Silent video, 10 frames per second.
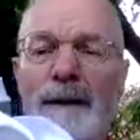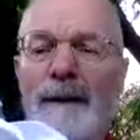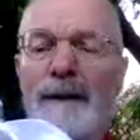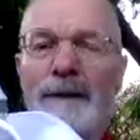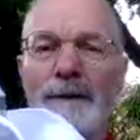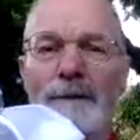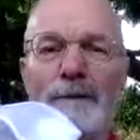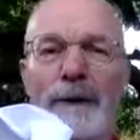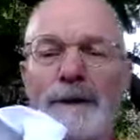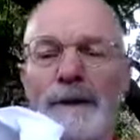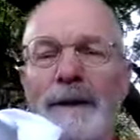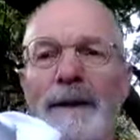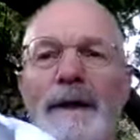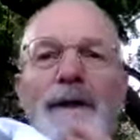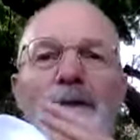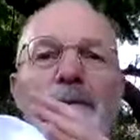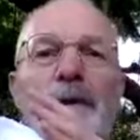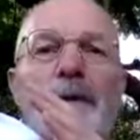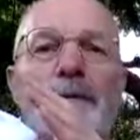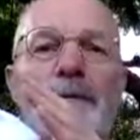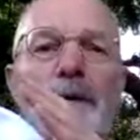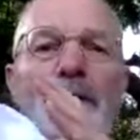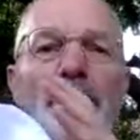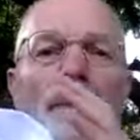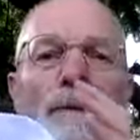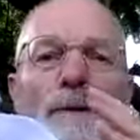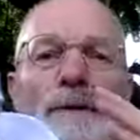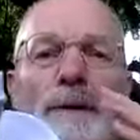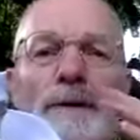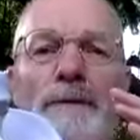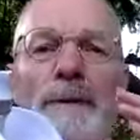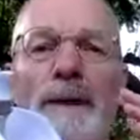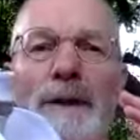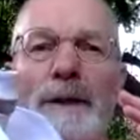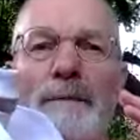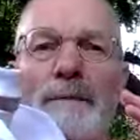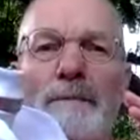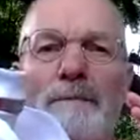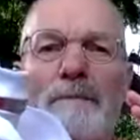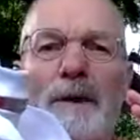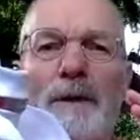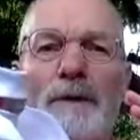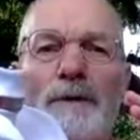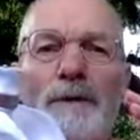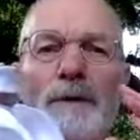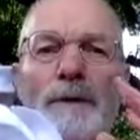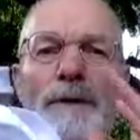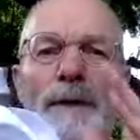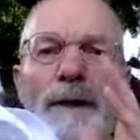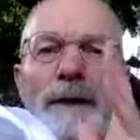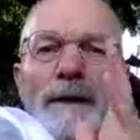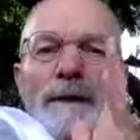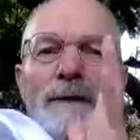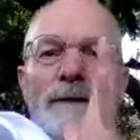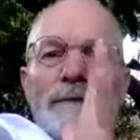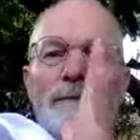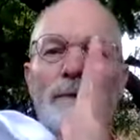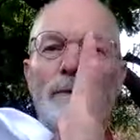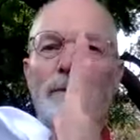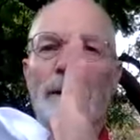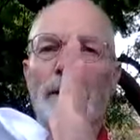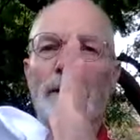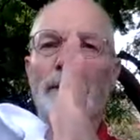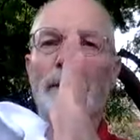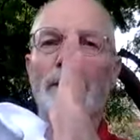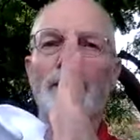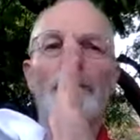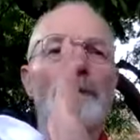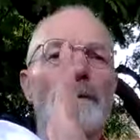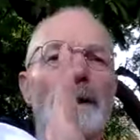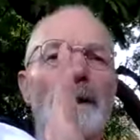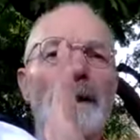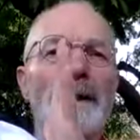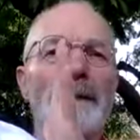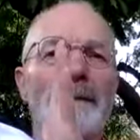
And at the front, as the pelvis rolls forwards, you let your belly bulge forwards, and as it rolls back, you draw the belly in.